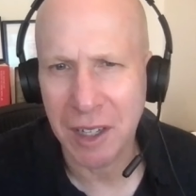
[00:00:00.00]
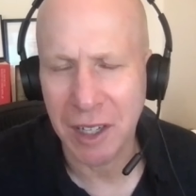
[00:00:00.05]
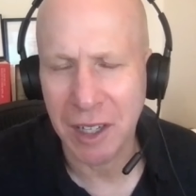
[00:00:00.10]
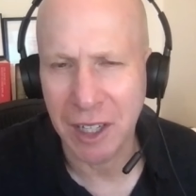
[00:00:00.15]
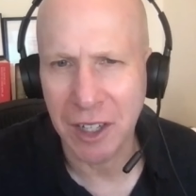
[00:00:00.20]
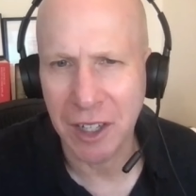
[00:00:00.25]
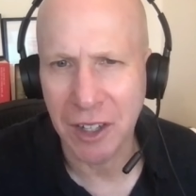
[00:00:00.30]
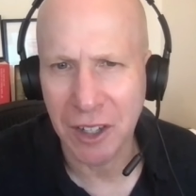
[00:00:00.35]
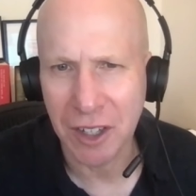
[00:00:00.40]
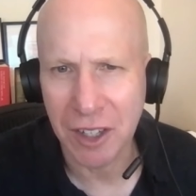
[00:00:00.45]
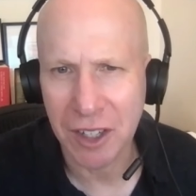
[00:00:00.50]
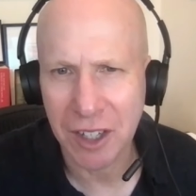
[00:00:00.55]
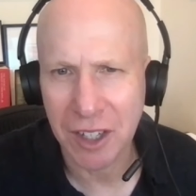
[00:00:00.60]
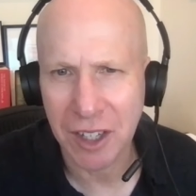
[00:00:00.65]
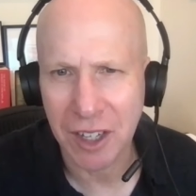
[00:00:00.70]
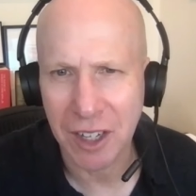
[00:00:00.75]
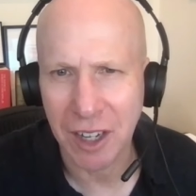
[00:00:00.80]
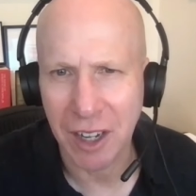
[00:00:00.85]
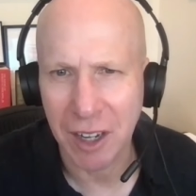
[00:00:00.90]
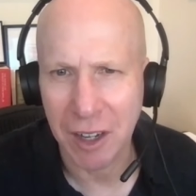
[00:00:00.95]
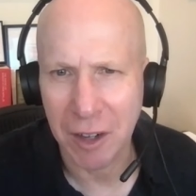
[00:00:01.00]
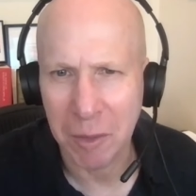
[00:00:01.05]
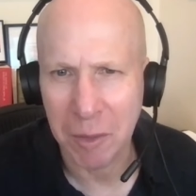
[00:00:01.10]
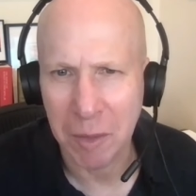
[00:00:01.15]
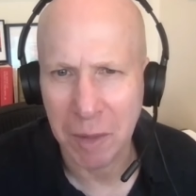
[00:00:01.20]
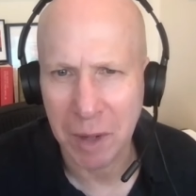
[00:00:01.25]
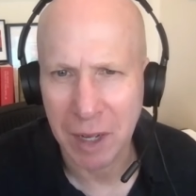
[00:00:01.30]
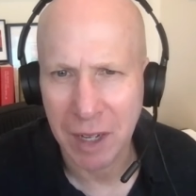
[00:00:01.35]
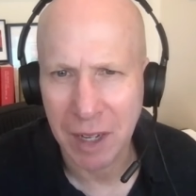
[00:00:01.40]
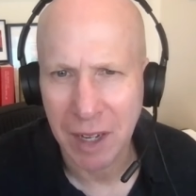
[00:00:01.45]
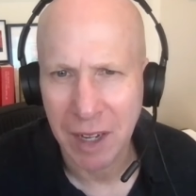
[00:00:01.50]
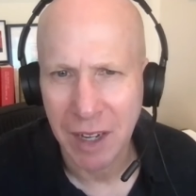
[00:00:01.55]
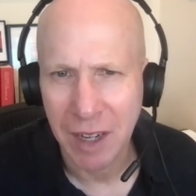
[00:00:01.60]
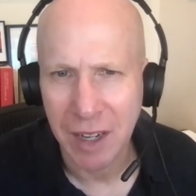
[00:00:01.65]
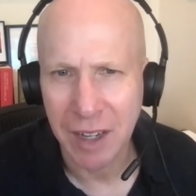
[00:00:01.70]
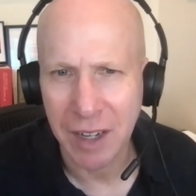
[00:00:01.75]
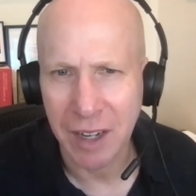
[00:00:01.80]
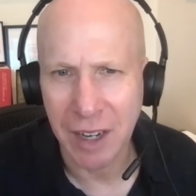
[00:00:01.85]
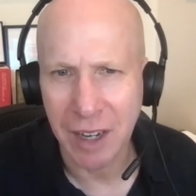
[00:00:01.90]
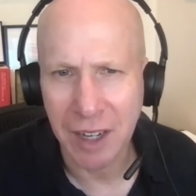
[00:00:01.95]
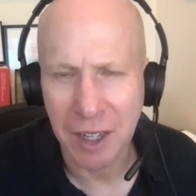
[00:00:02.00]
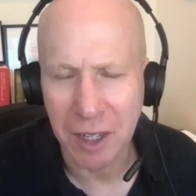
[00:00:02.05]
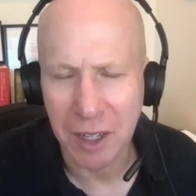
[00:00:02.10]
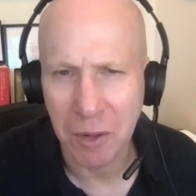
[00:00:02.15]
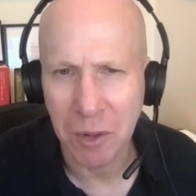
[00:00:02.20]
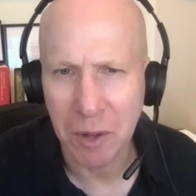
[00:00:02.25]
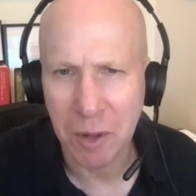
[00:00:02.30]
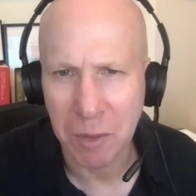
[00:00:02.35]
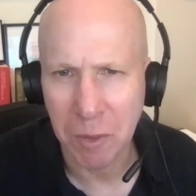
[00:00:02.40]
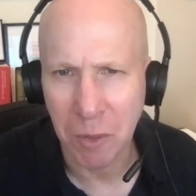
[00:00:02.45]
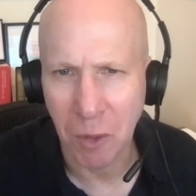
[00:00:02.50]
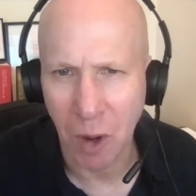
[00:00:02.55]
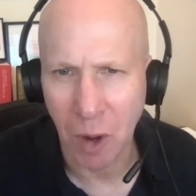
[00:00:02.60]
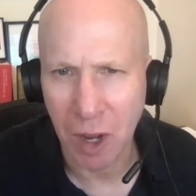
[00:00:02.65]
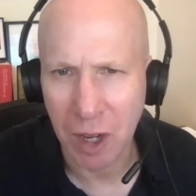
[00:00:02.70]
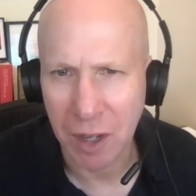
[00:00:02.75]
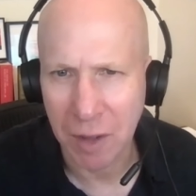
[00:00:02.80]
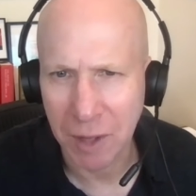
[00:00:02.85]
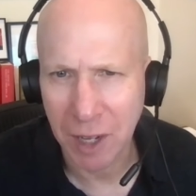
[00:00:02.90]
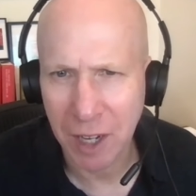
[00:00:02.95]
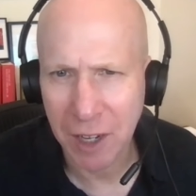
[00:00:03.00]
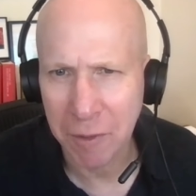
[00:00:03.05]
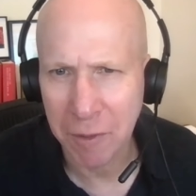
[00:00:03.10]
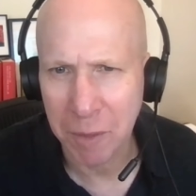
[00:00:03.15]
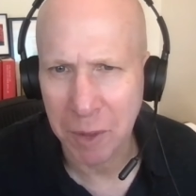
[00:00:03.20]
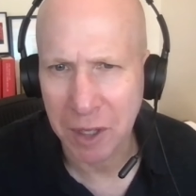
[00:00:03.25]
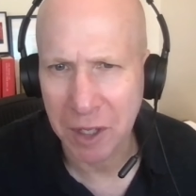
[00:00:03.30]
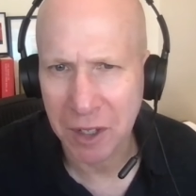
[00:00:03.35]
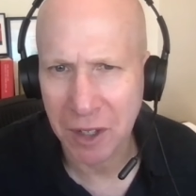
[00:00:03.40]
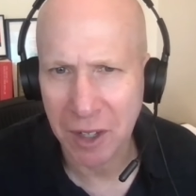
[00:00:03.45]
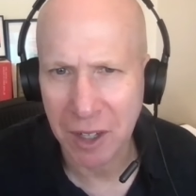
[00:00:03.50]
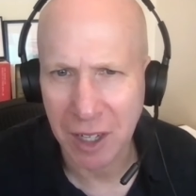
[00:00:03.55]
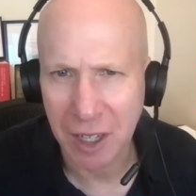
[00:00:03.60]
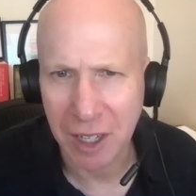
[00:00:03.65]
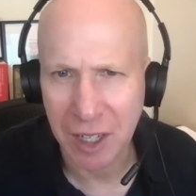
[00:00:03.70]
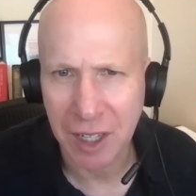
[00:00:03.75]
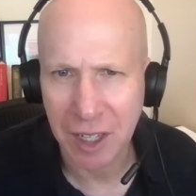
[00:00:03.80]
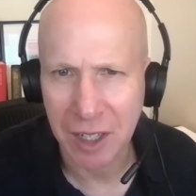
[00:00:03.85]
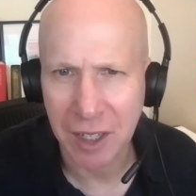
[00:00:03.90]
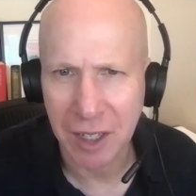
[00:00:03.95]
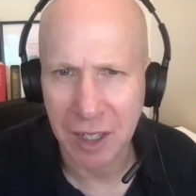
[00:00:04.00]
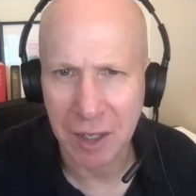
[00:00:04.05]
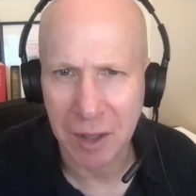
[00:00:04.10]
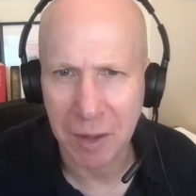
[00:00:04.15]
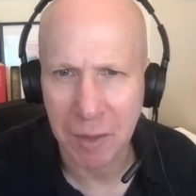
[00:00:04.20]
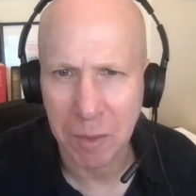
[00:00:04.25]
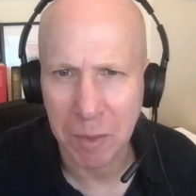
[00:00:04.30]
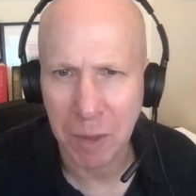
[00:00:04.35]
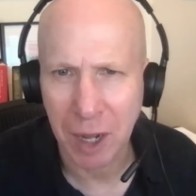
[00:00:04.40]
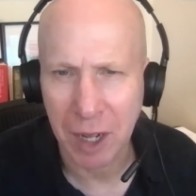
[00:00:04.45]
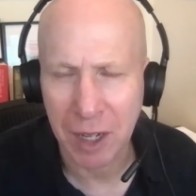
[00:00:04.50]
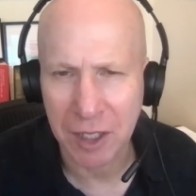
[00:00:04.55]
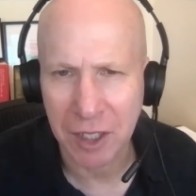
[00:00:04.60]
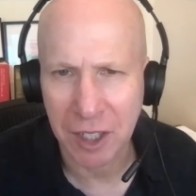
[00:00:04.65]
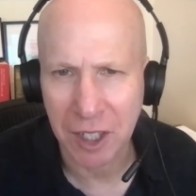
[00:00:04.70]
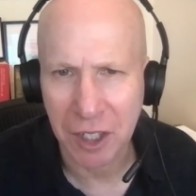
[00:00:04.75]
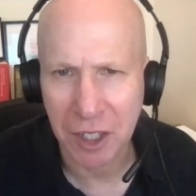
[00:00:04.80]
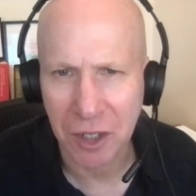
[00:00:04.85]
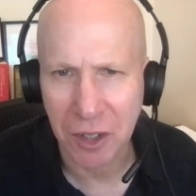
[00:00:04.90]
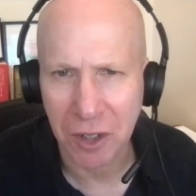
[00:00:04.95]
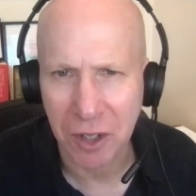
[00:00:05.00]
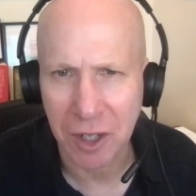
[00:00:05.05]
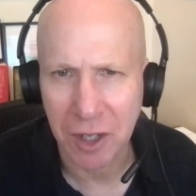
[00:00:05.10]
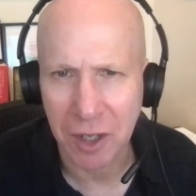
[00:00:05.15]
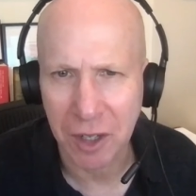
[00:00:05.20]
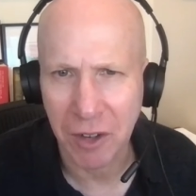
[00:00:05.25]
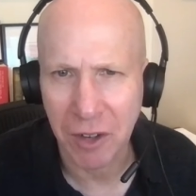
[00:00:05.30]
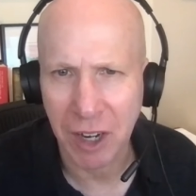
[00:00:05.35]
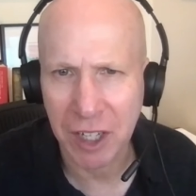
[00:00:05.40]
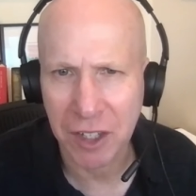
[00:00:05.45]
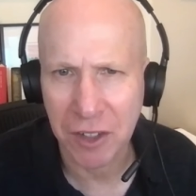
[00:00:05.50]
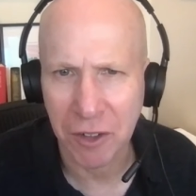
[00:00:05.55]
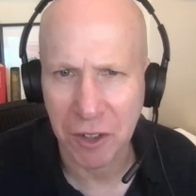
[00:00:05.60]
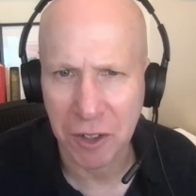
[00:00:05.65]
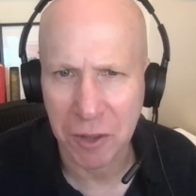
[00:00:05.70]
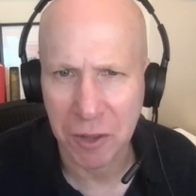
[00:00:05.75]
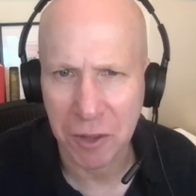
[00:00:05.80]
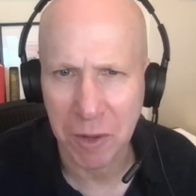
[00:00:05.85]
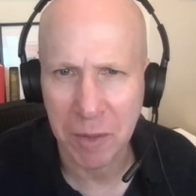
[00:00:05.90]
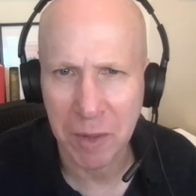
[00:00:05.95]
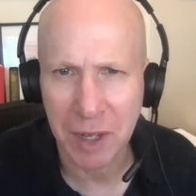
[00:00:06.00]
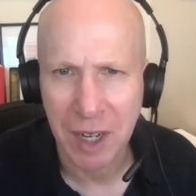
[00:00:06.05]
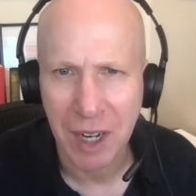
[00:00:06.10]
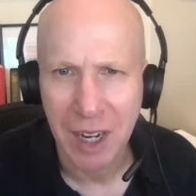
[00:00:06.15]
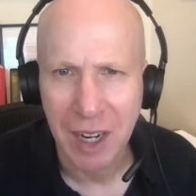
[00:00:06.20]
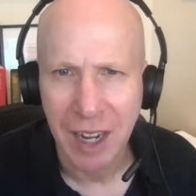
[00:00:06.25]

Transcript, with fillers: leaders um, in any walk of life, but certainly in politics or in a grassroots movement.